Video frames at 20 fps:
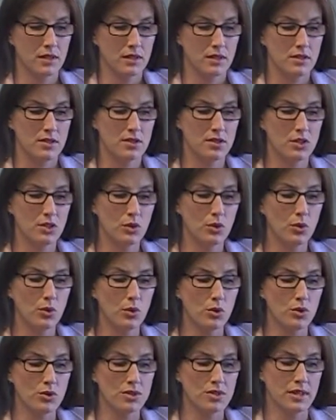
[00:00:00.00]

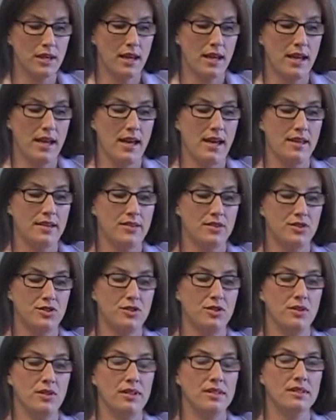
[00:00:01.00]
schools had
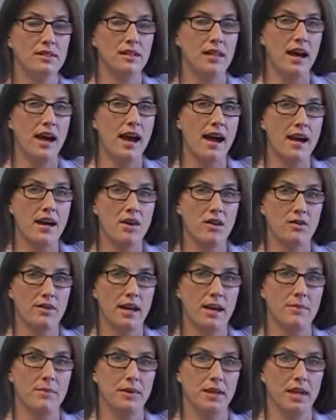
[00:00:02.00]
students lie on
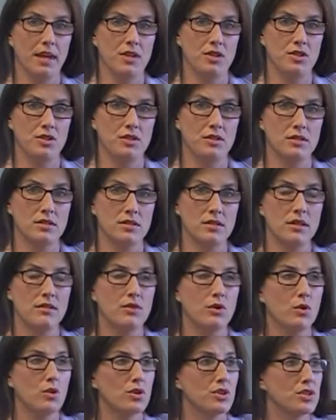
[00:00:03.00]
applications, and
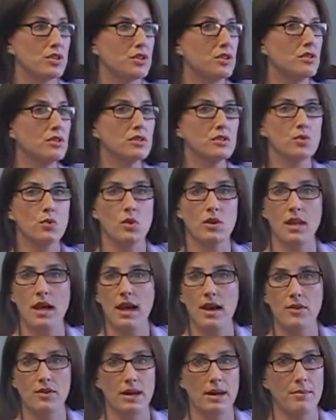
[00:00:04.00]
of course students will
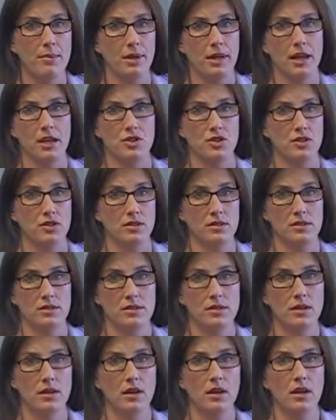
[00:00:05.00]
lie on
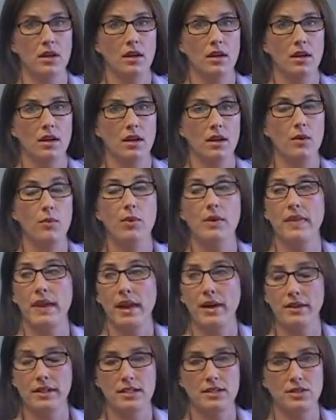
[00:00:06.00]
applications
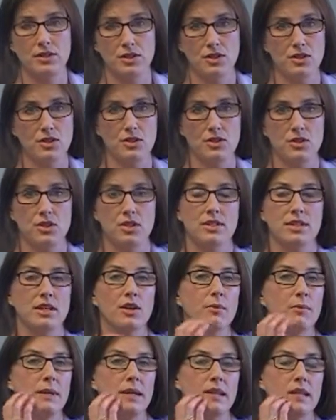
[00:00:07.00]
without institutions
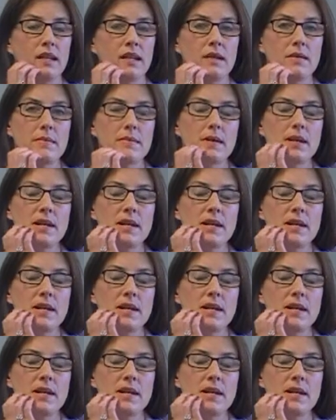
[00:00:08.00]
helping them.